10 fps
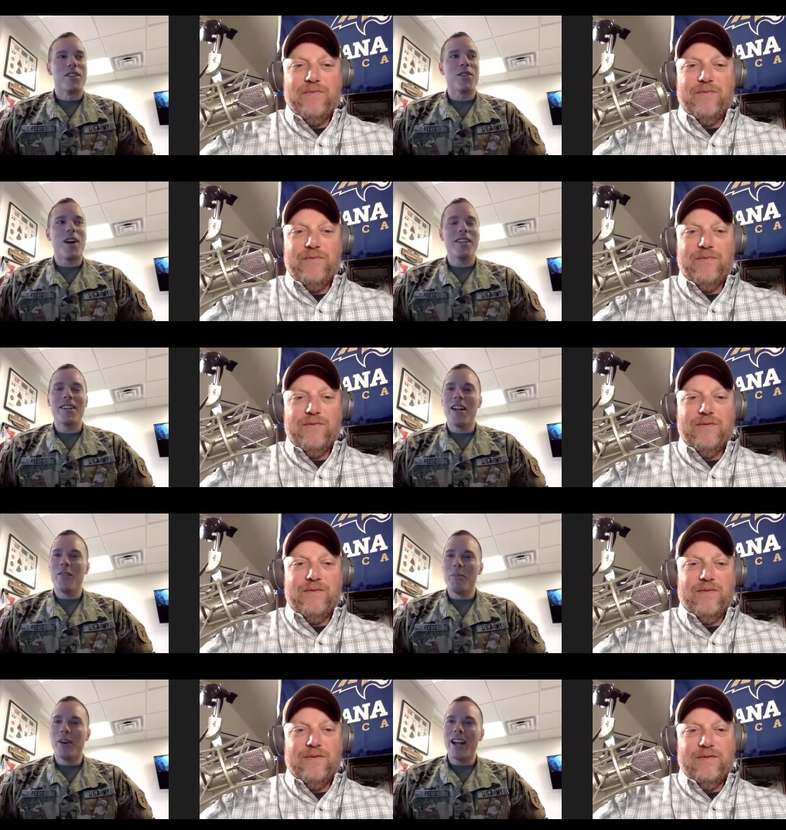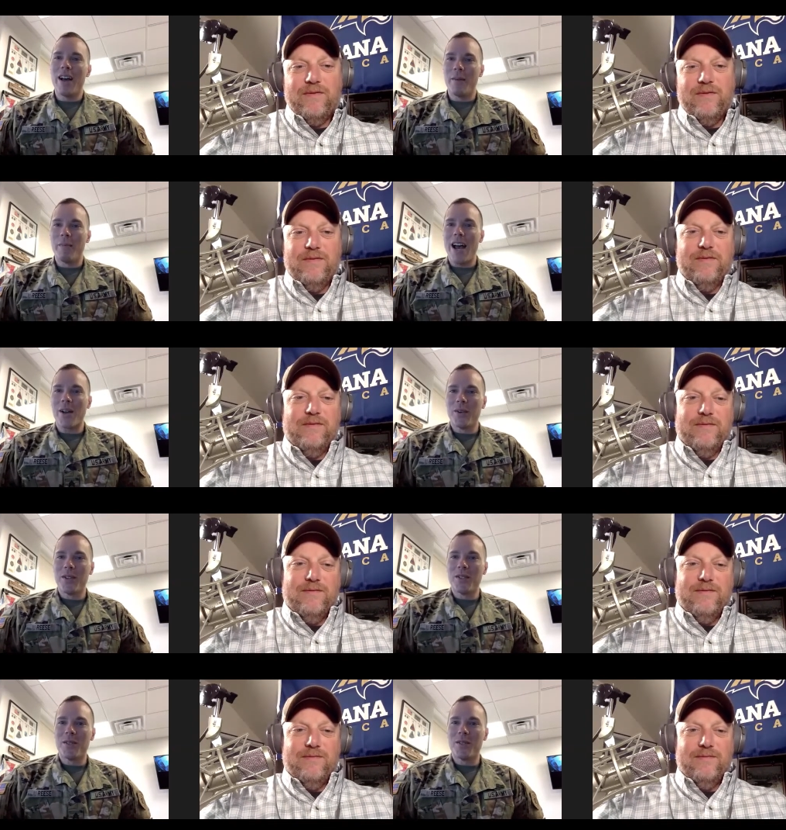Speaker 1: So, I tell everybody I'm a
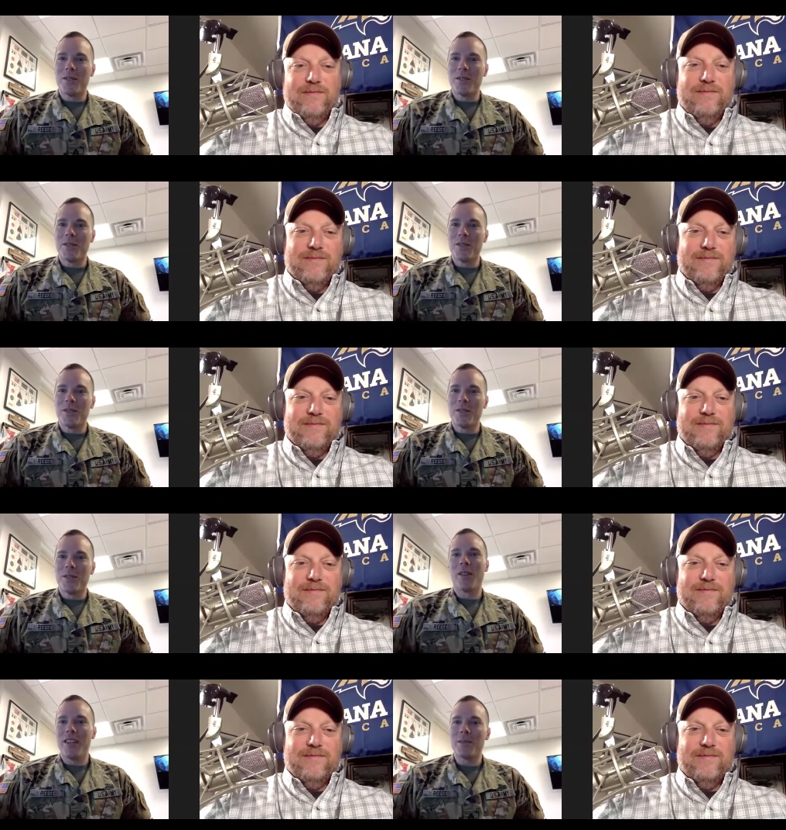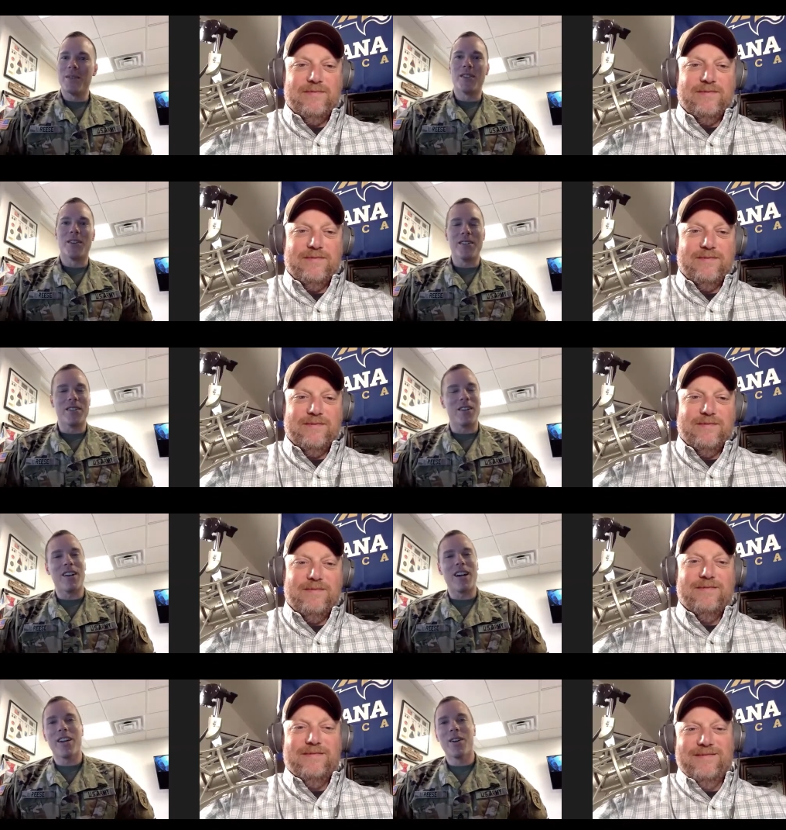backwoods boy from Northeast Missouri, sir. I
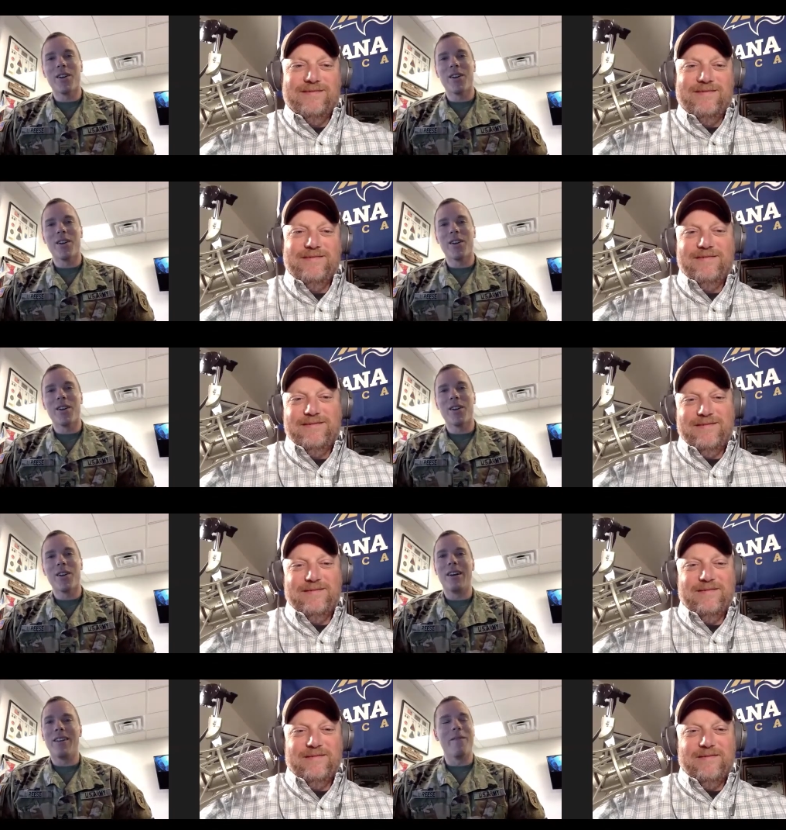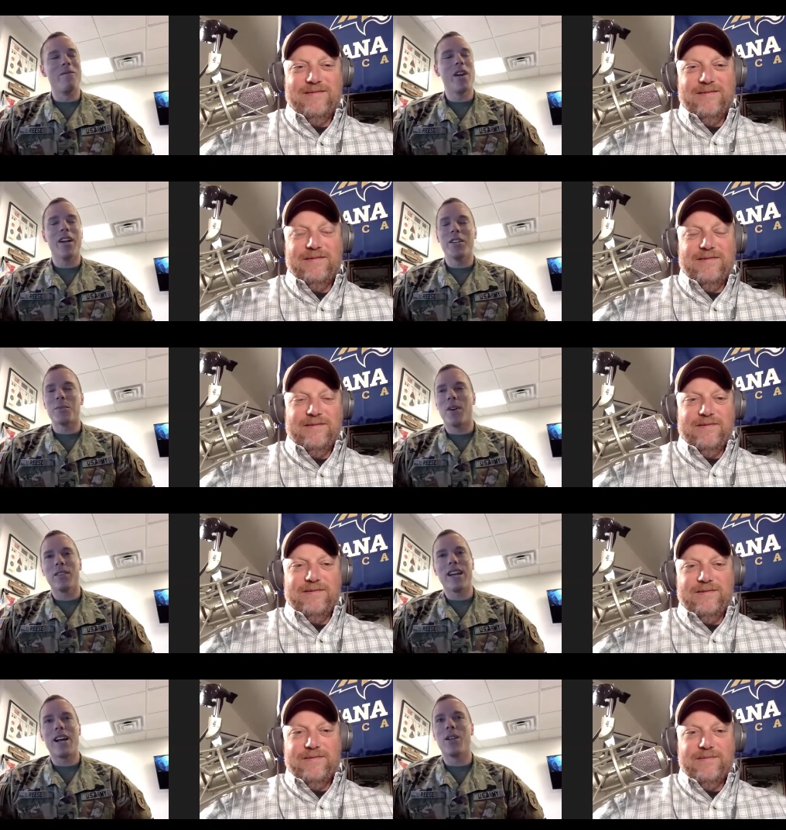grew up uh, in a very small
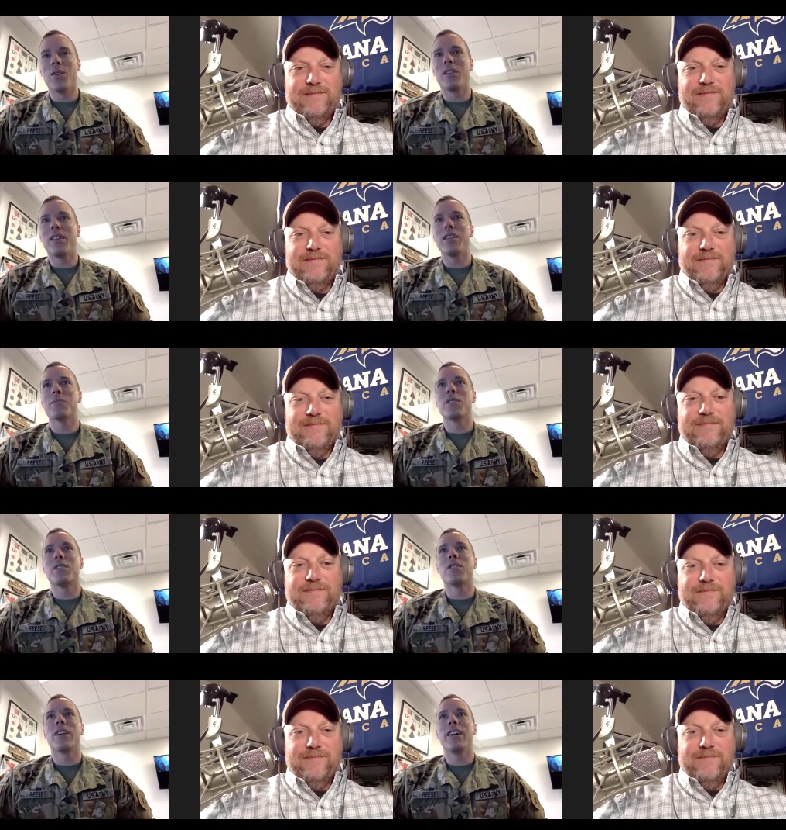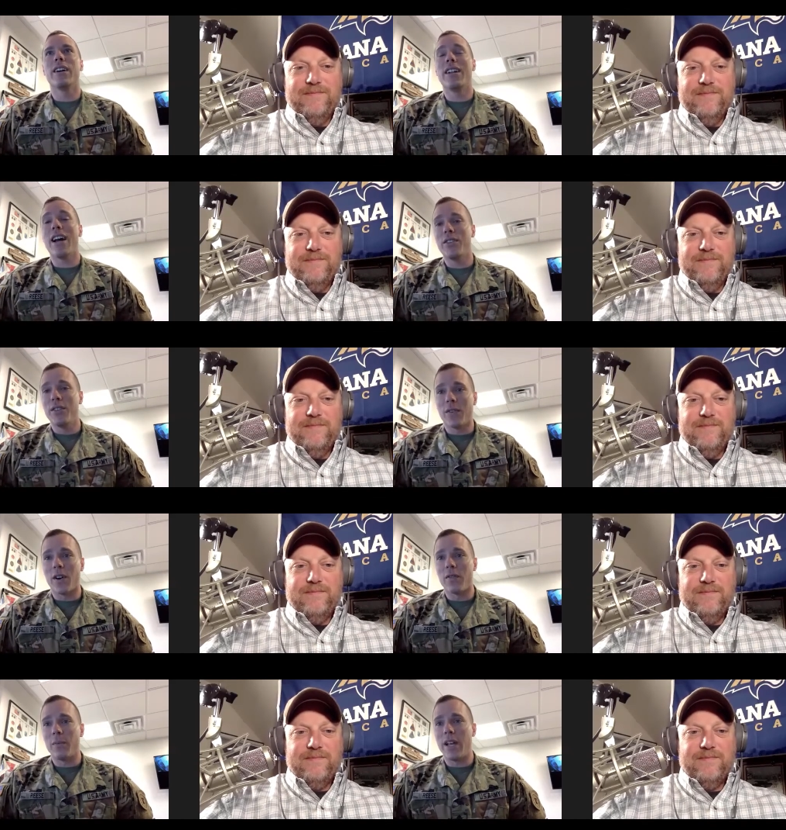town in Northeast Missouri, uh, not too
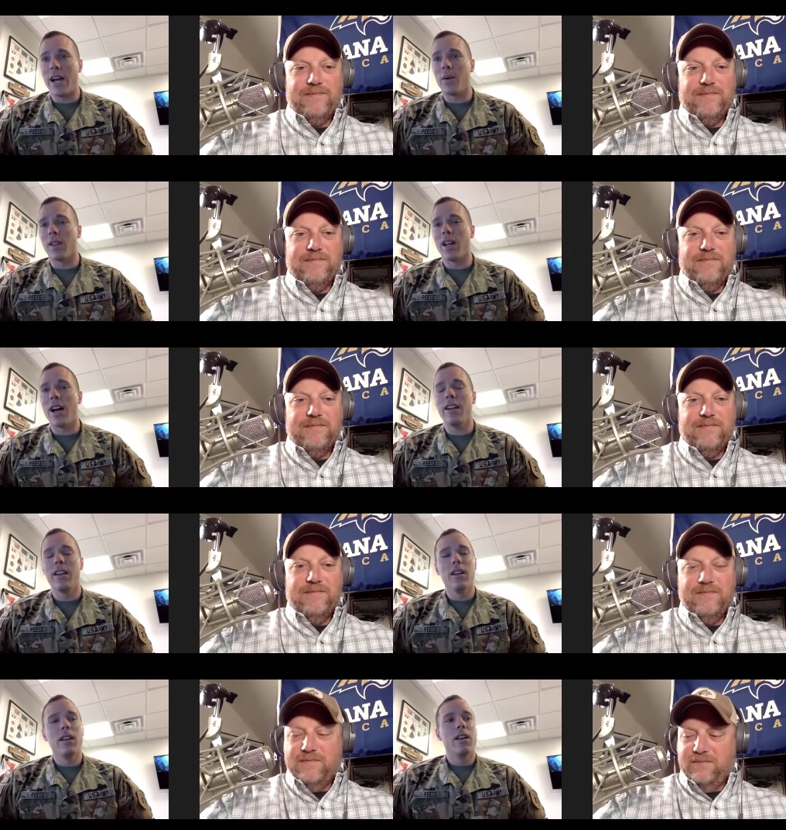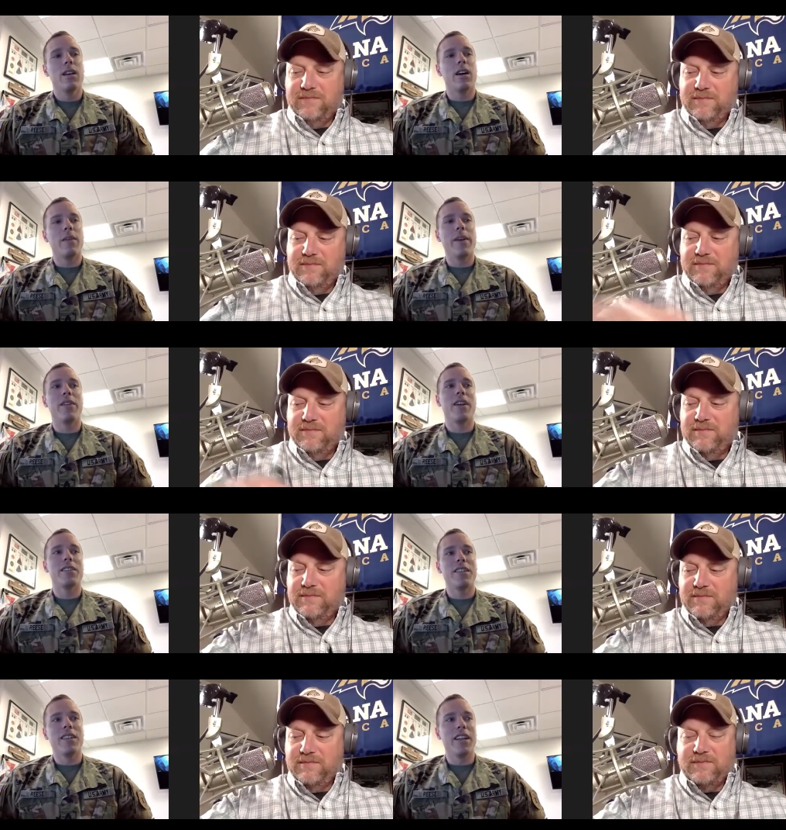far from the Iowa line. Um,
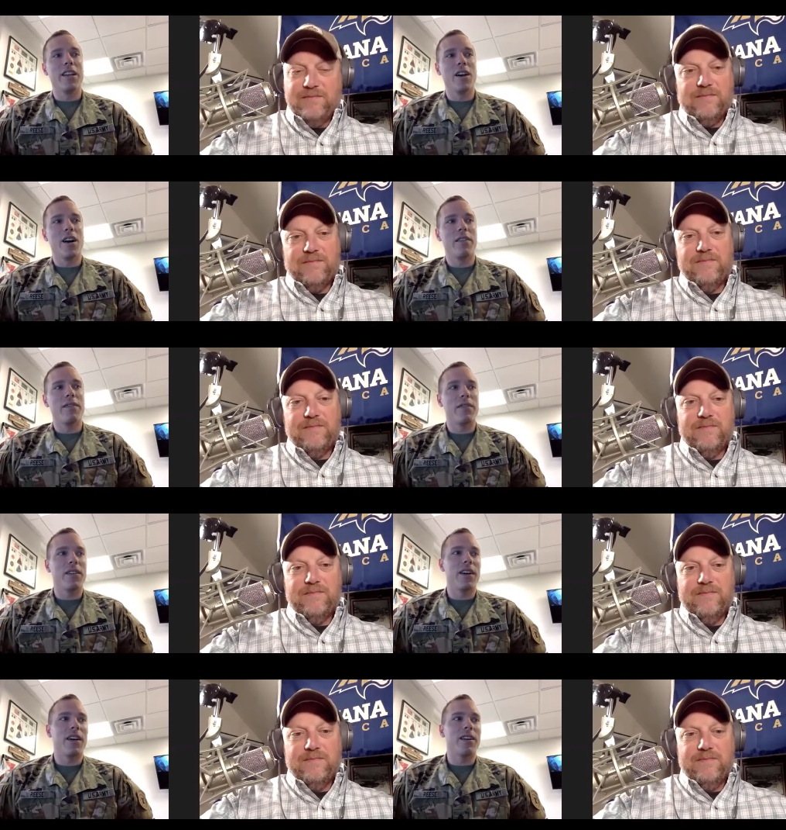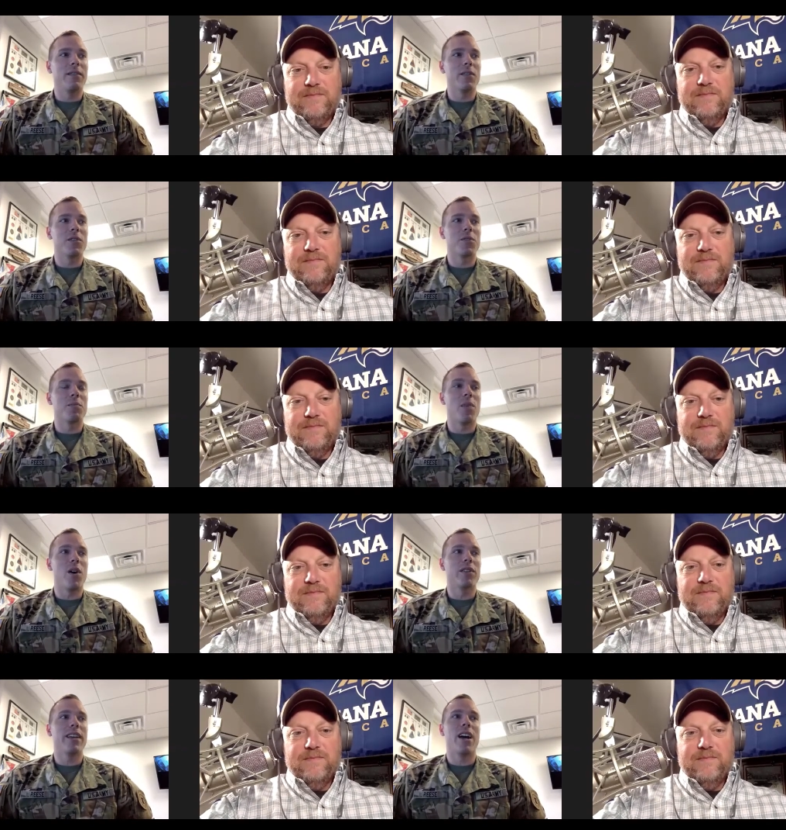interestingly enough, uh,
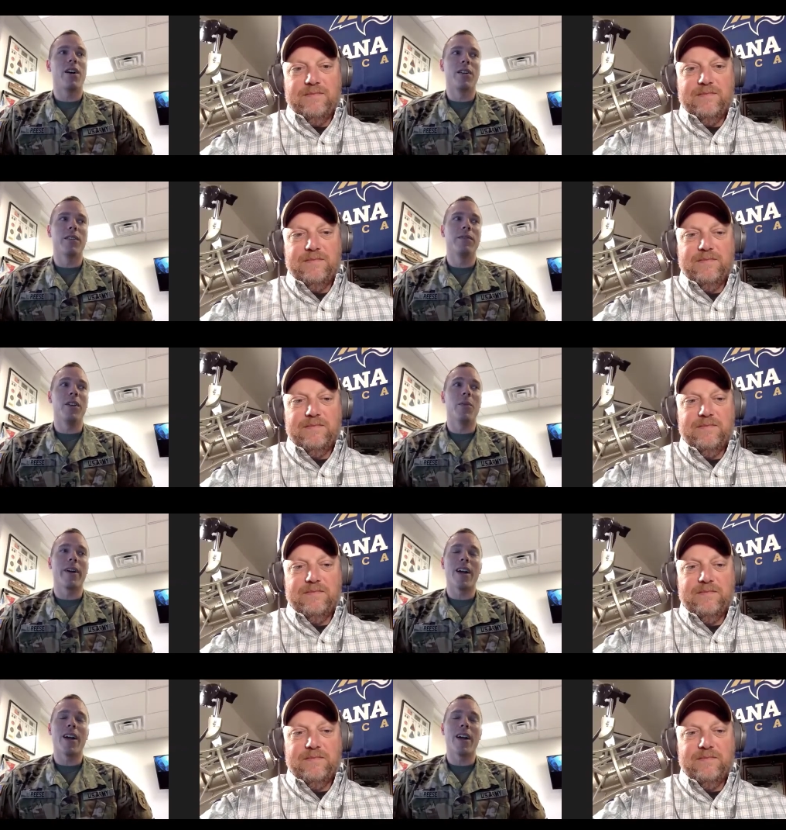small town of, you know,